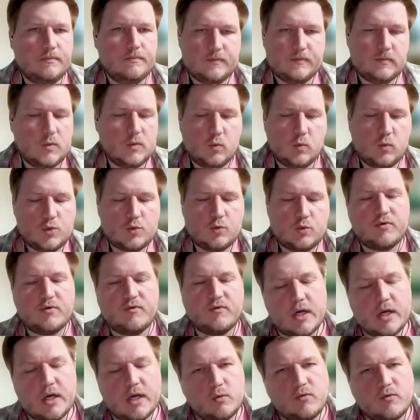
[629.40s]
which will
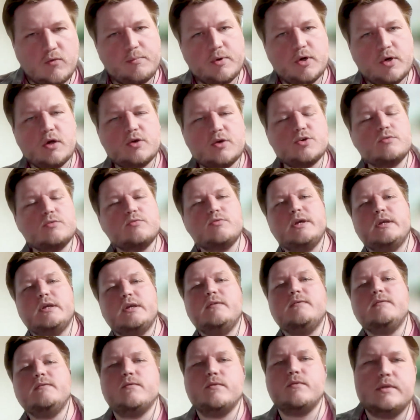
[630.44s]
provide you with production grade
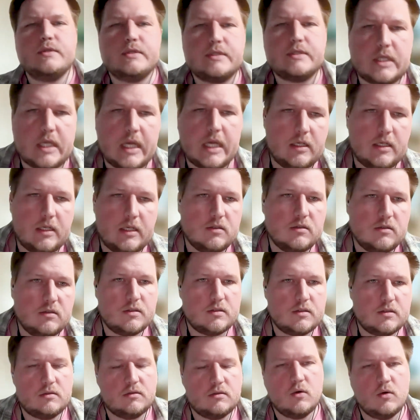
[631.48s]
inference and
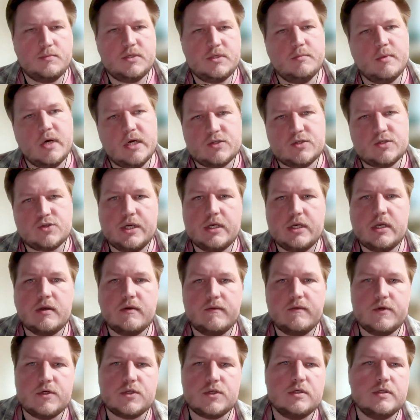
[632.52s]
optimize training
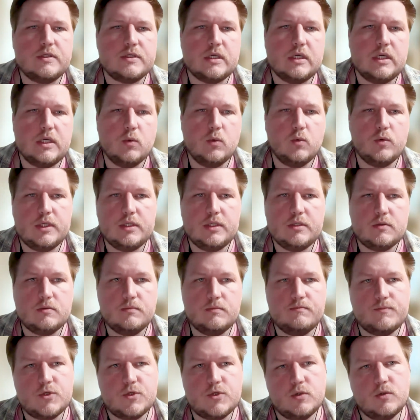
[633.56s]
efficiency, you would need
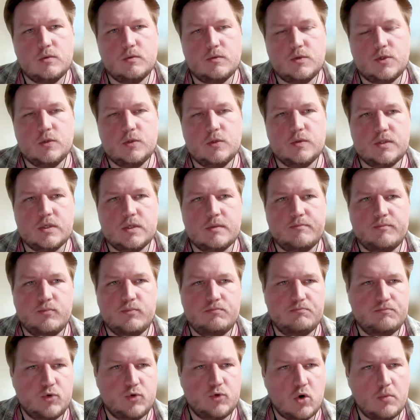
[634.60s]
to choose a
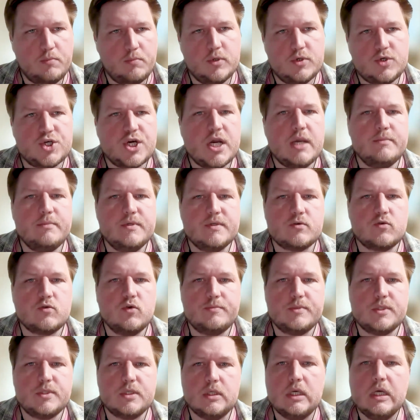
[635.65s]
proper shape
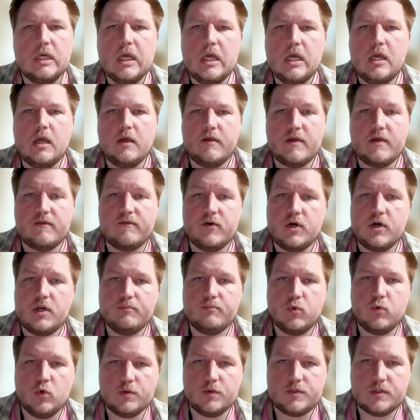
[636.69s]
descriptor. They're very
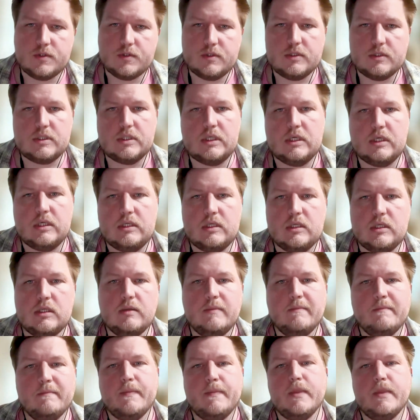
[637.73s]
important
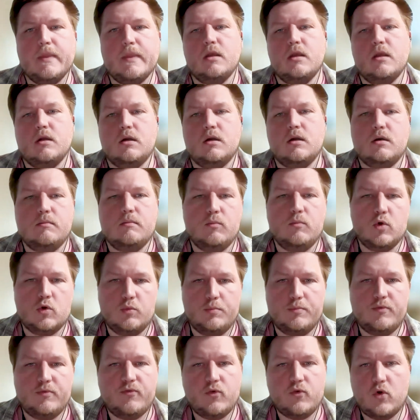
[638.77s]
in
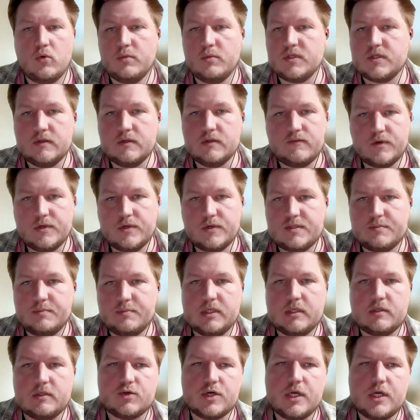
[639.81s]
model performance, inference
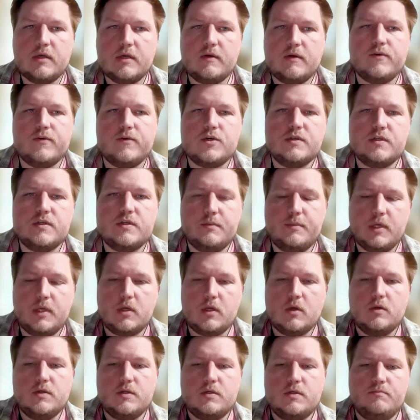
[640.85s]
speed, and training efficiency,
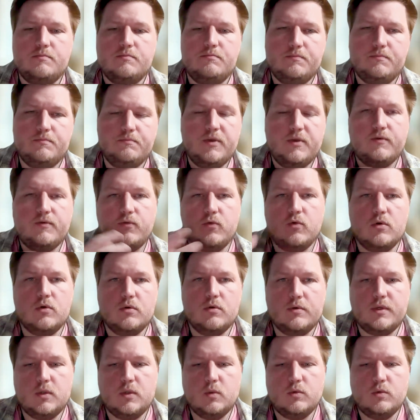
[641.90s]
because
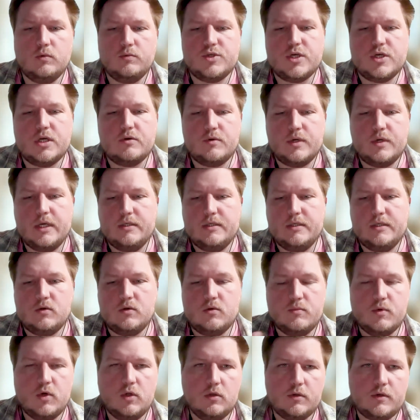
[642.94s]
before you will generate
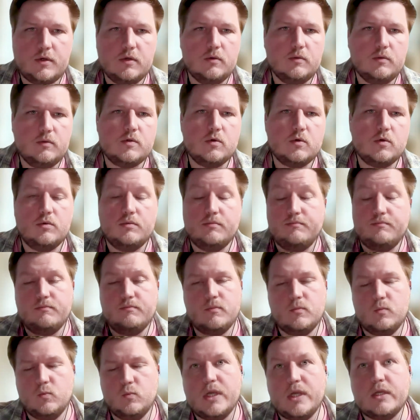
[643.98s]
your molecules, or
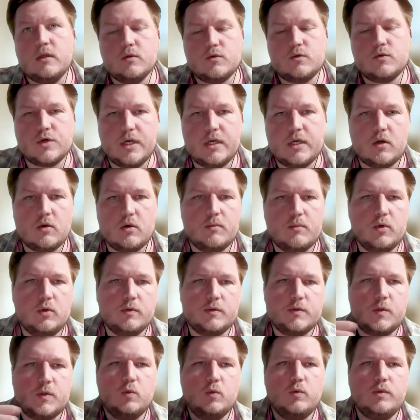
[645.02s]
when you train your
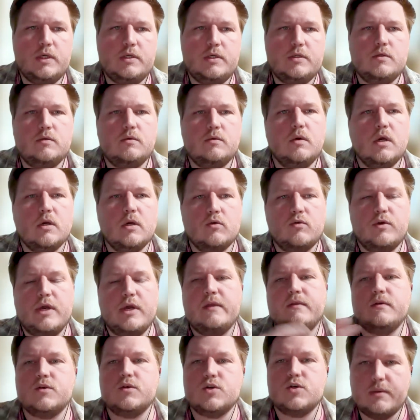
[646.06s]
molecules, you will need to
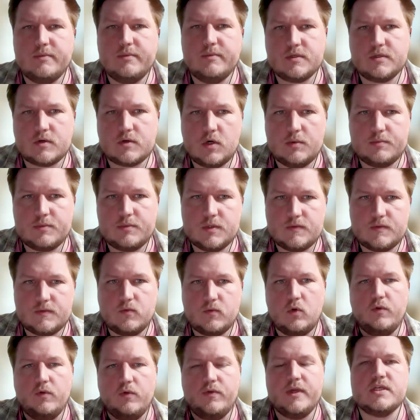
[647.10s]
create the shape descriptors
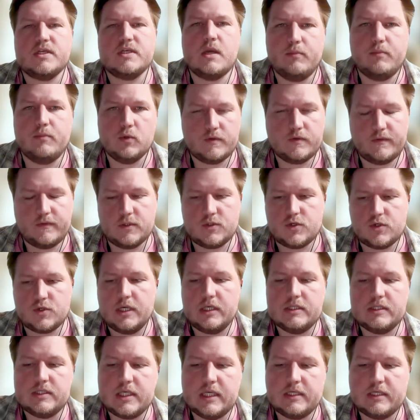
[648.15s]
for all the examples of the
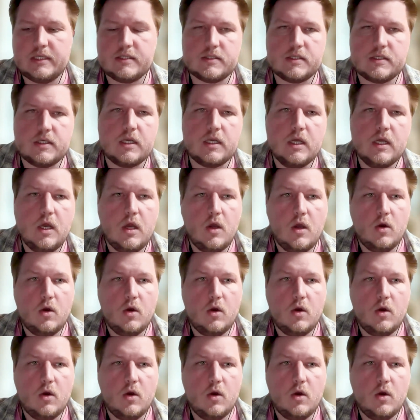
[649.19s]
training data set.